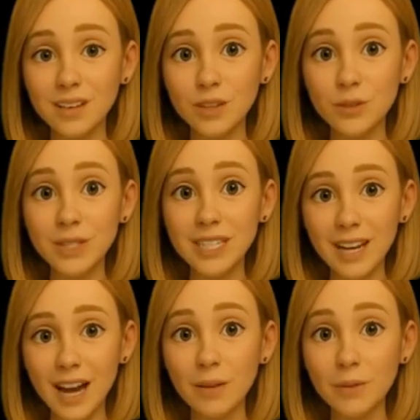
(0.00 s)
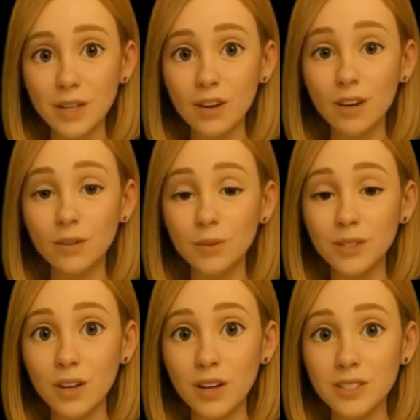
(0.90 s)
You need high recall when
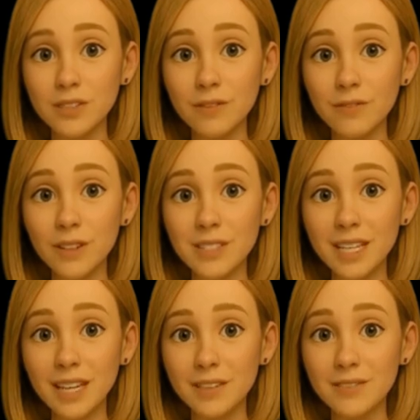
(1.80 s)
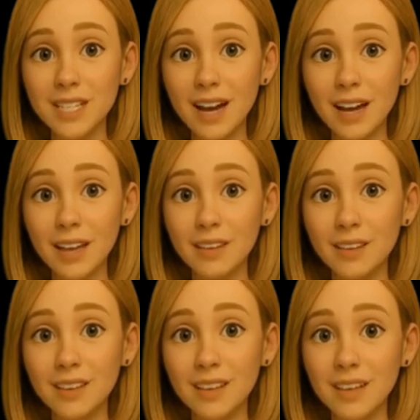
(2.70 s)
the cost of a false negative is high.
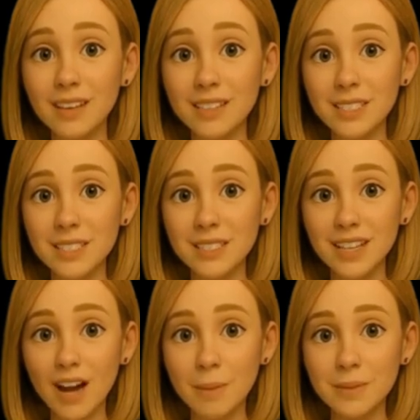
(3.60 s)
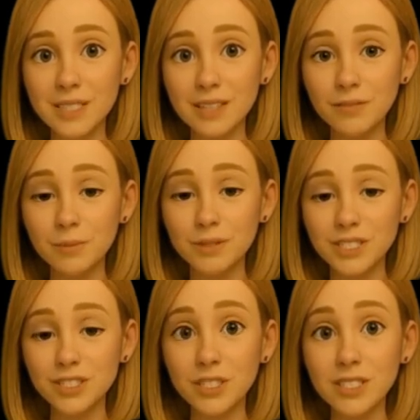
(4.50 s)
This is the opposite of the precision